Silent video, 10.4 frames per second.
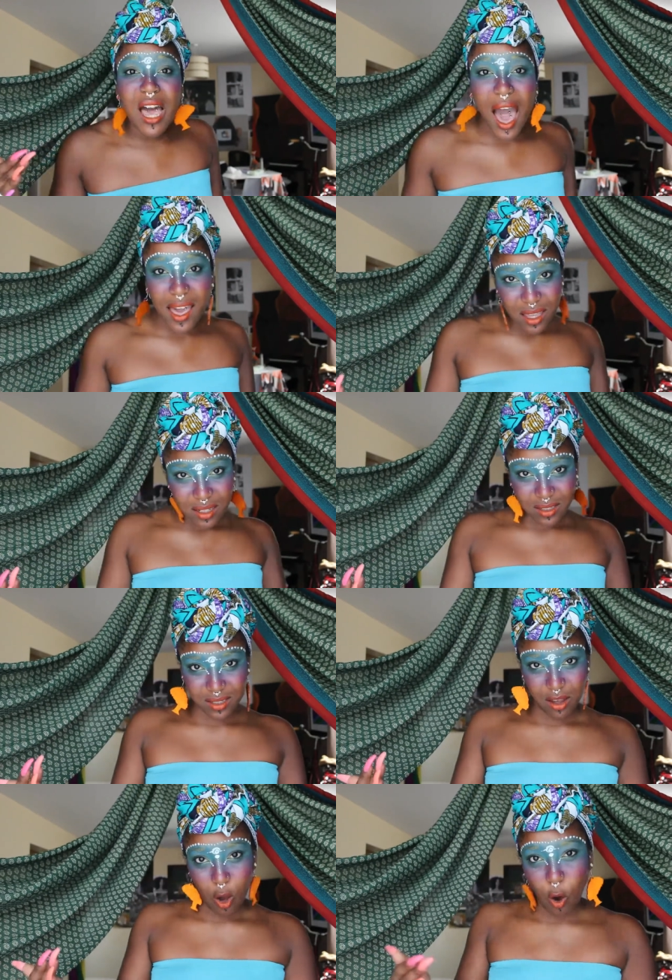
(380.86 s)
tired
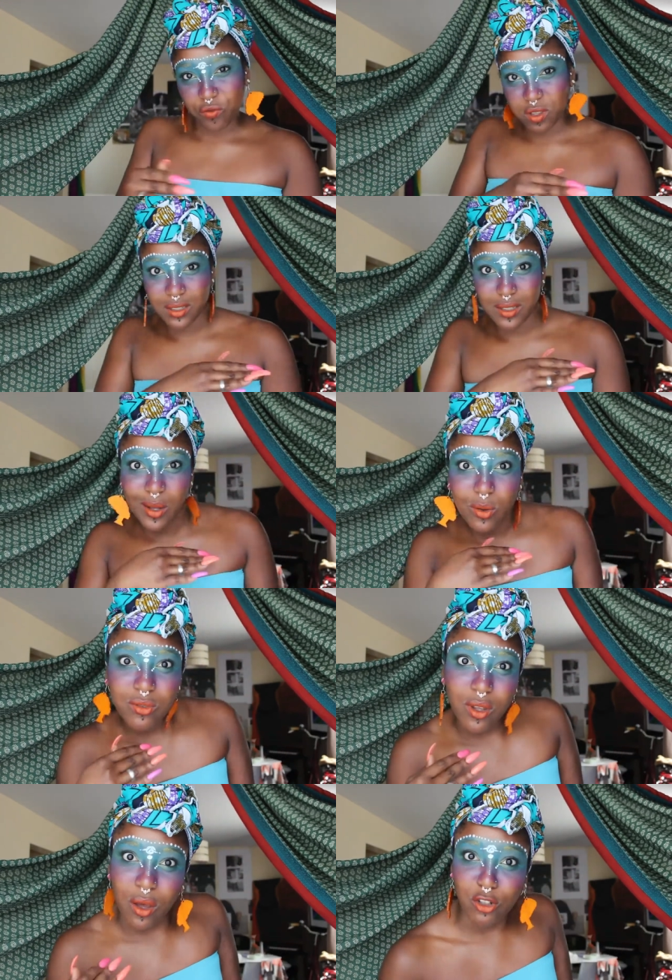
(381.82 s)
of the
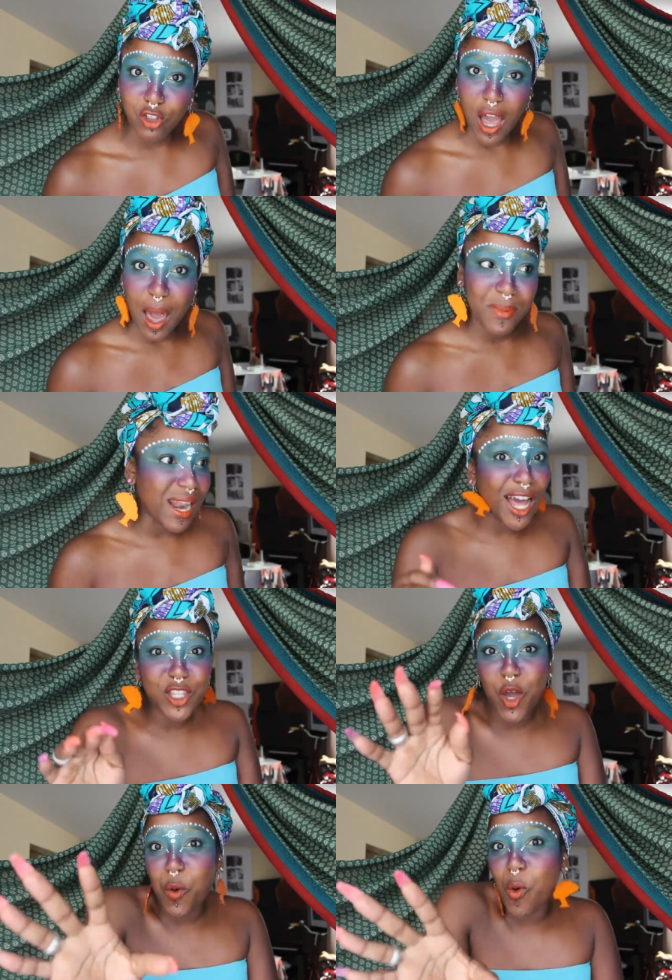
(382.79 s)
dildo do you know I mean
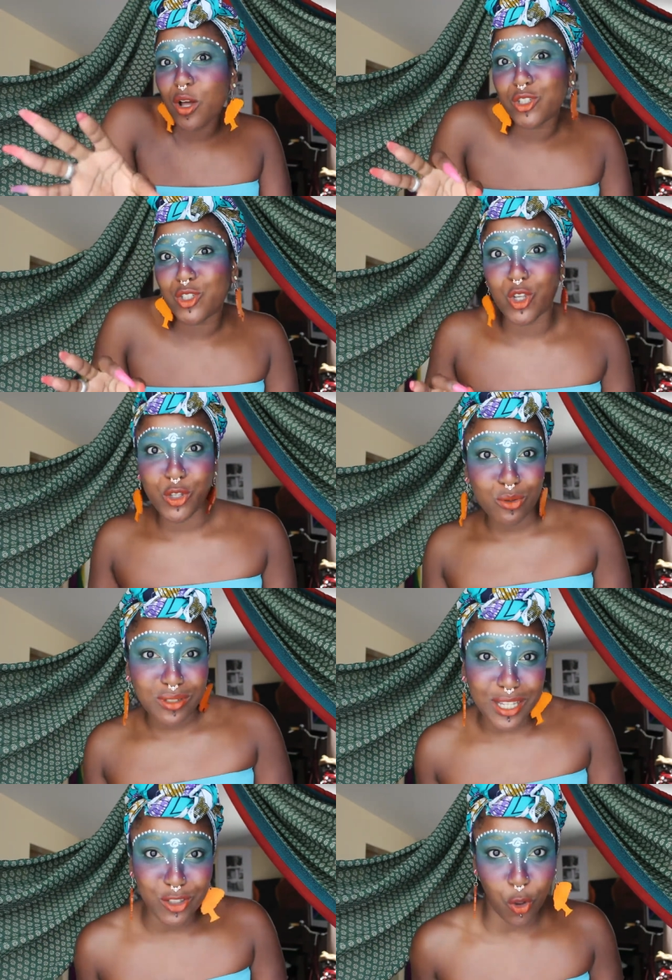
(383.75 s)
I don't want to
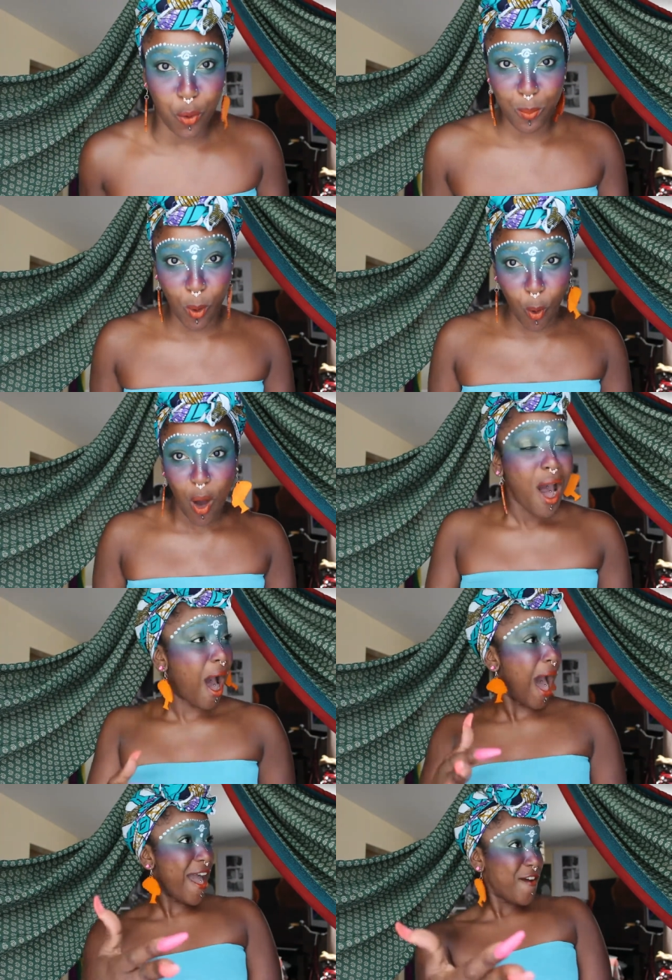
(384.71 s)
use it though, more
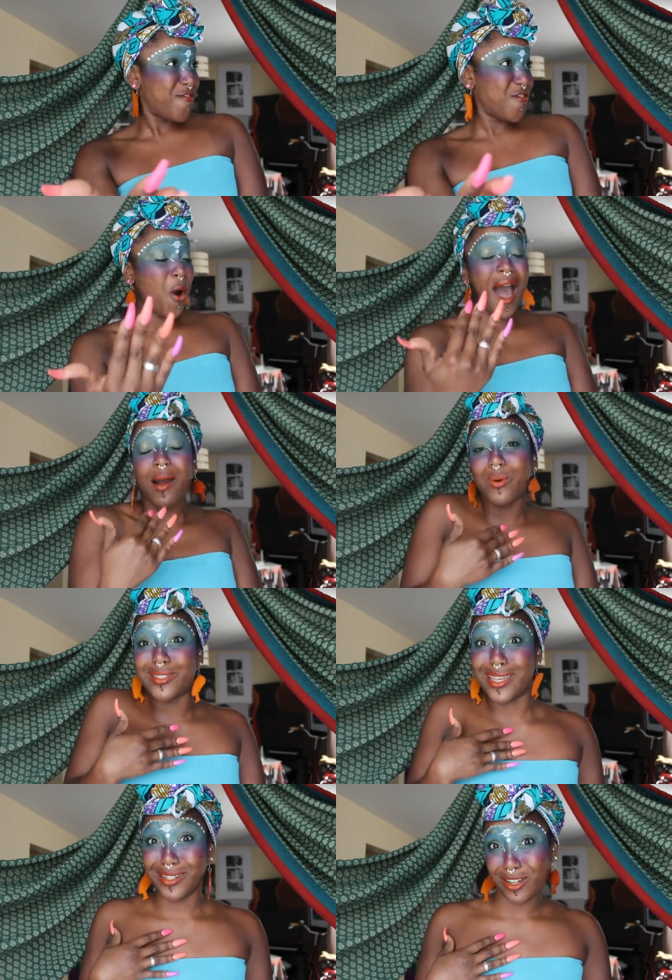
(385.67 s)
I thought I
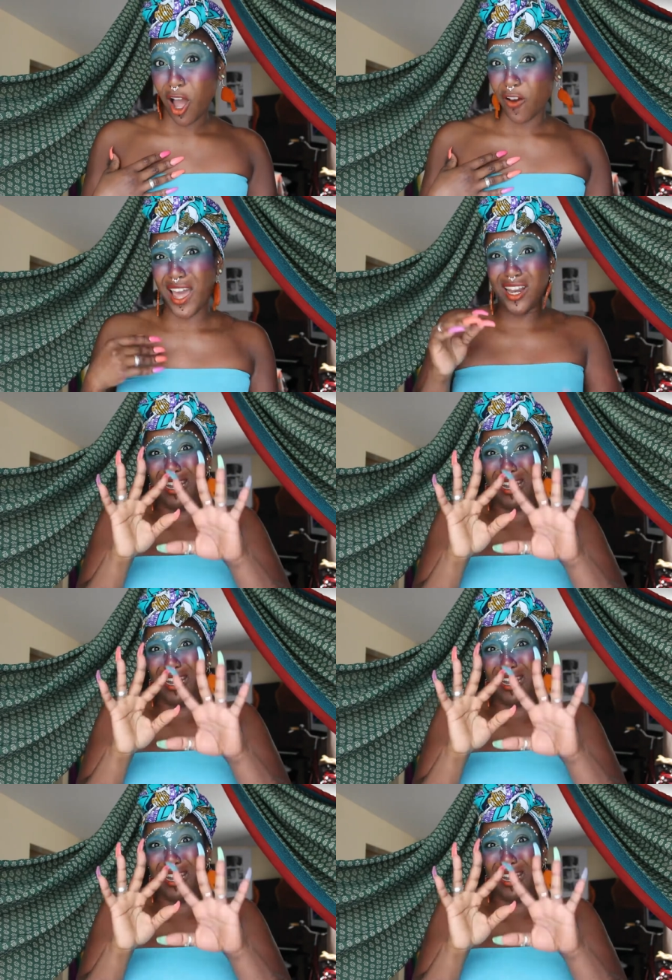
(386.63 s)
was enough and